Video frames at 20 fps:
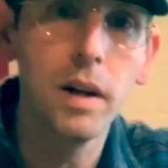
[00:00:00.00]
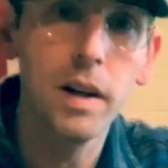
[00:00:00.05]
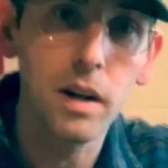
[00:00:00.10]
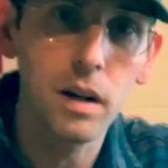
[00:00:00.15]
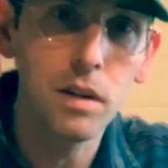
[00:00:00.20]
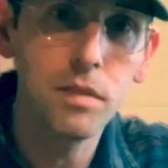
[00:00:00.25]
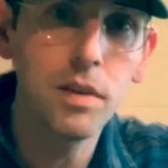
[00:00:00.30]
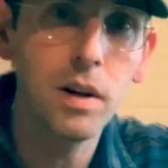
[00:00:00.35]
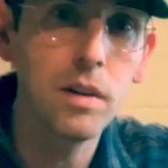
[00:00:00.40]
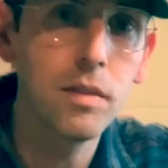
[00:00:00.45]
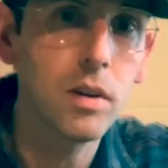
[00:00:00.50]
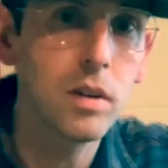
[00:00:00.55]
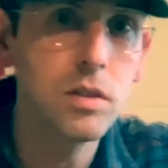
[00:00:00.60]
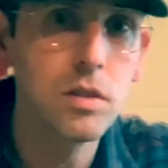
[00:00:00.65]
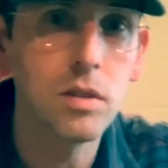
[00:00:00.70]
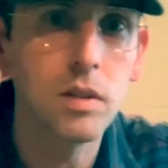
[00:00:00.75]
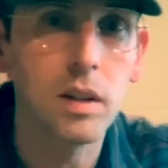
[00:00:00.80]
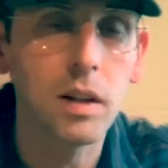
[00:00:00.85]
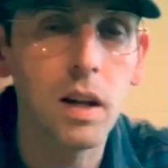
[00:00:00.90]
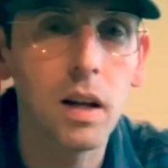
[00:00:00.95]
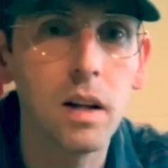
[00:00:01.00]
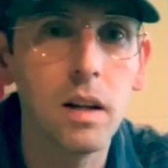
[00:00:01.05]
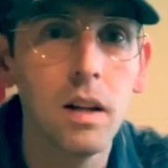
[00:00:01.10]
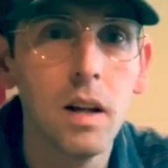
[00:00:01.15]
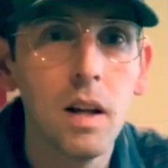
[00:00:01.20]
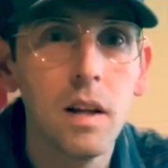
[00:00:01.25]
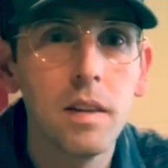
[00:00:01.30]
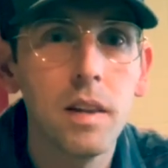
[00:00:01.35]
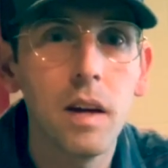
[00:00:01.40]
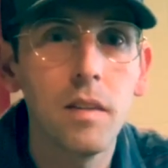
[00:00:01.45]
AR-500, again,
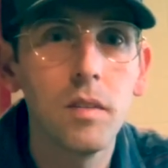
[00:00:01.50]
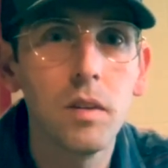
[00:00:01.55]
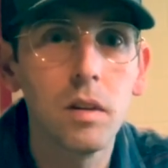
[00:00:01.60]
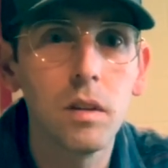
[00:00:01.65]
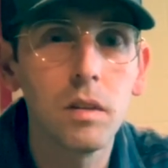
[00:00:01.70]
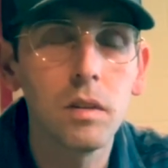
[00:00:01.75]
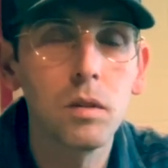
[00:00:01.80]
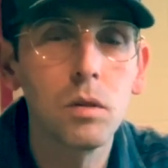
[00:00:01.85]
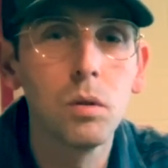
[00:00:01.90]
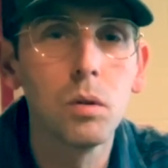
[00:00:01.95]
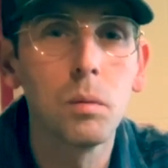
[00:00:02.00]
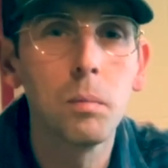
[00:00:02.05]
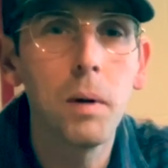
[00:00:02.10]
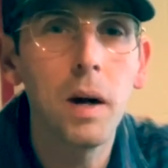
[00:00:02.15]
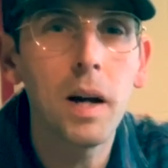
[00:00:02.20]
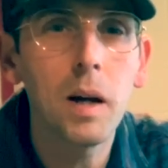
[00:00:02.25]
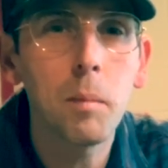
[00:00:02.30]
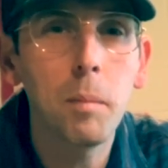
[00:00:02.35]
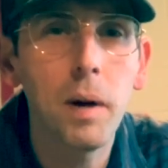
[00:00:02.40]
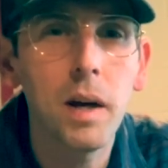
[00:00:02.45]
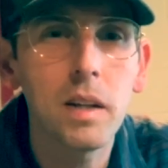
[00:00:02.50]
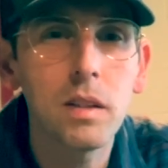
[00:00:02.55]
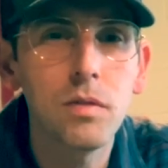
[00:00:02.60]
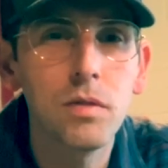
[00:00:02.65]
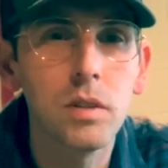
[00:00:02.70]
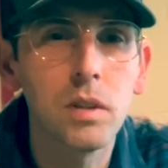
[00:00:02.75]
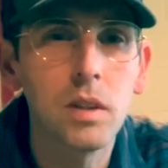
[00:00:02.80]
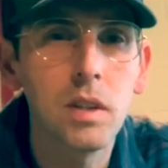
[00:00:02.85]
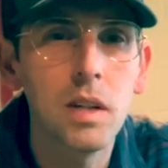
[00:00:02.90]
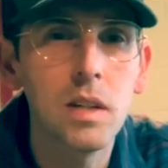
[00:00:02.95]
they have the cool backpacks
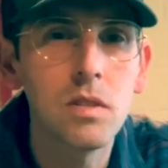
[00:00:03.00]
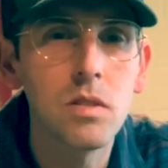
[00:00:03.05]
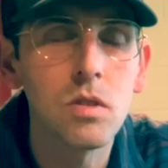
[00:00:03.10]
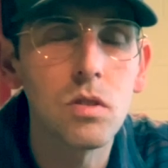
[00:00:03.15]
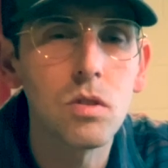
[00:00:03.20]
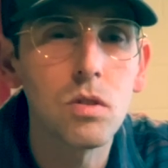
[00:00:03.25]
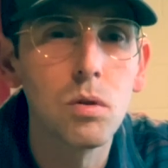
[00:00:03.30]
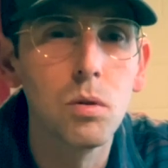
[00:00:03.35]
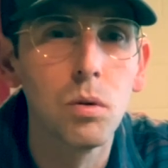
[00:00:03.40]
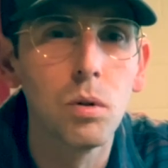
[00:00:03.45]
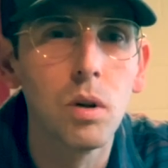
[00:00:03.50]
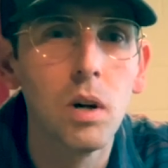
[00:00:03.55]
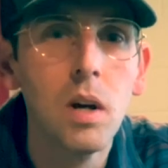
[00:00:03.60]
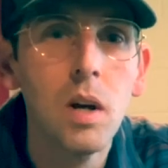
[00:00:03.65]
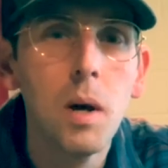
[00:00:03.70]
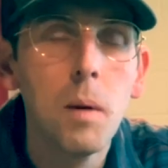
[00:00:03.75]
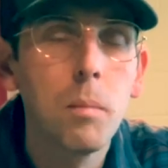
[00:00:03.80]
for your kids at school,